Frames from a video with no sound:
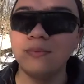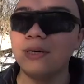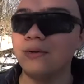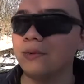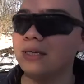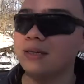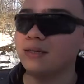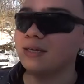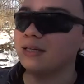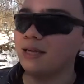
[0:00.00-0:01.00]
but it really
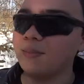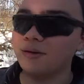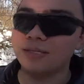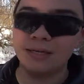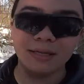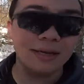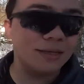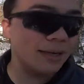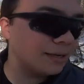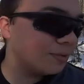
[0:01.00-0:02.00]
looks like they mounted it like
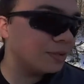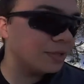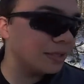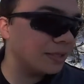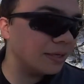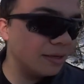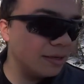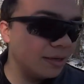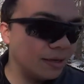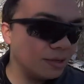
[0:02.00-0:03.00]
that, which is
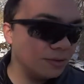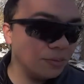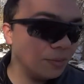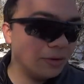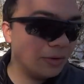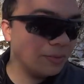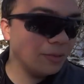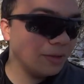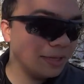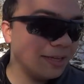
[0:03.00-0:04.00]
super
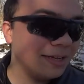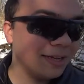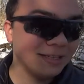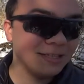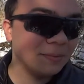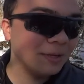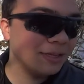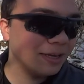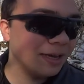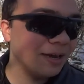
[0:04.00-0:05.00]
notable and something
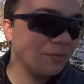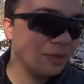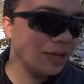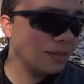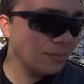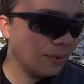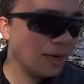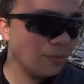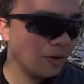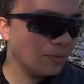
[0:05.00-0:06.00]
that I would like to buy
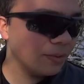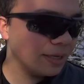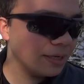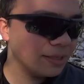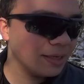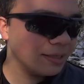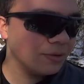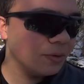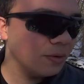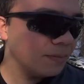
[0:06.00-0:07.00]
probably, because that's
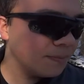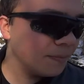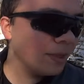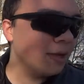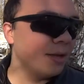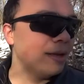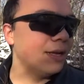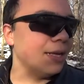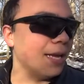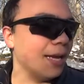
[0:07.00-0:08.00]
cool.
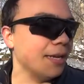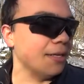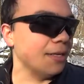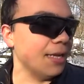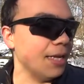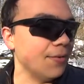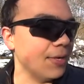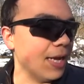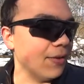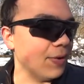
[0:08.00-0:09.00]
And they even
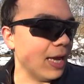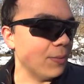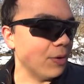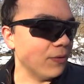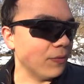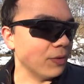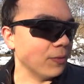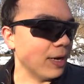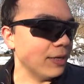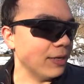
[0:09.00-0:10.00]
have ammo for the
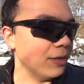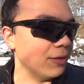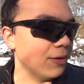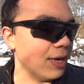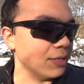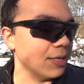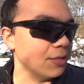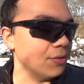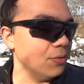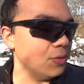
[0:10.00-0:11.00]
right deal. They're asking
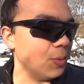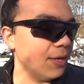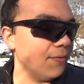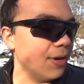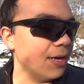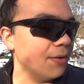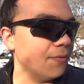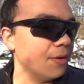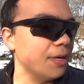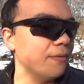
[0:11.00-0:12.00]
$225
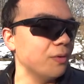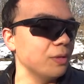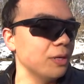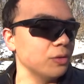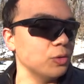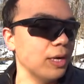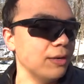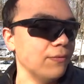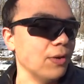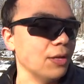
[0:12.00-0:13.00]
for their trade
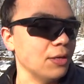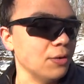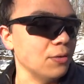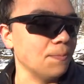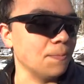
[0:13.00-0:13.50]
value.